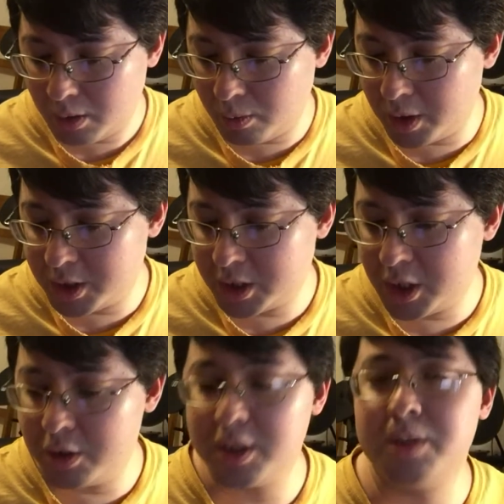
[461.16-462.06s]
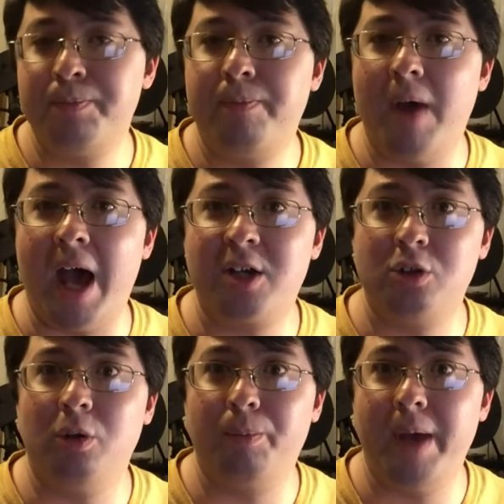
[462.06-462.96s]
which uses
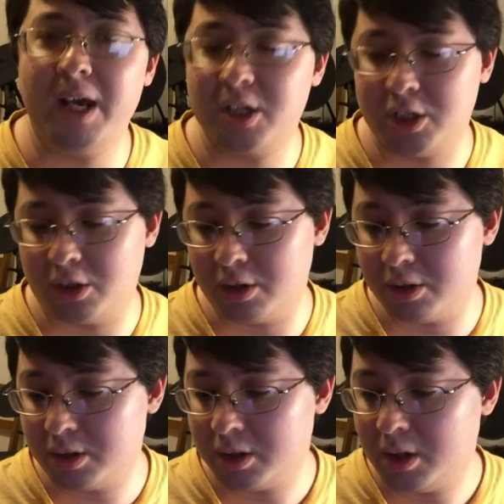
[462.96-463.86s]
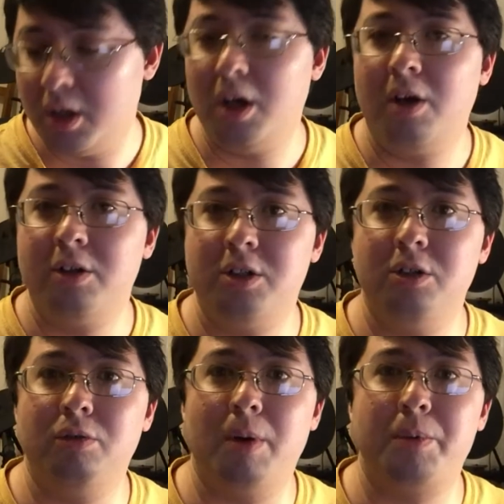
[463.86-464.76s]
actual pictures
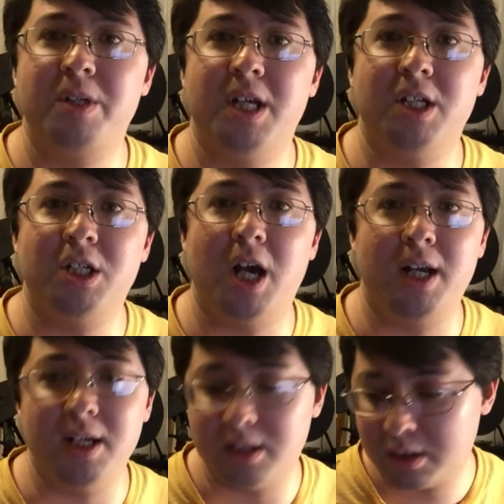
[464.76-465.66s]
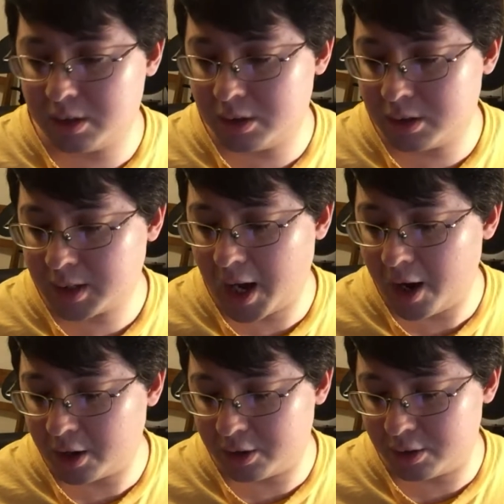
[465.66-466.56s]
to represent Chinese
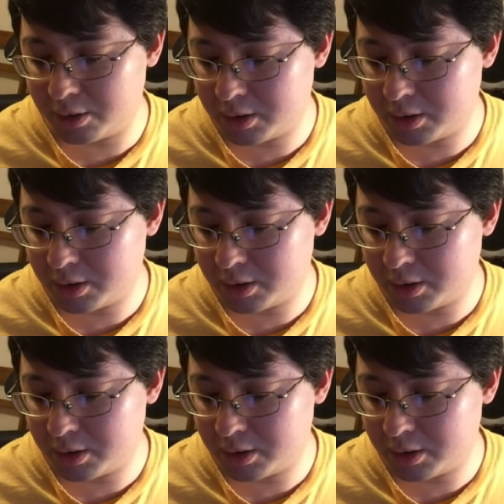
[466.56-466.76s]
characters.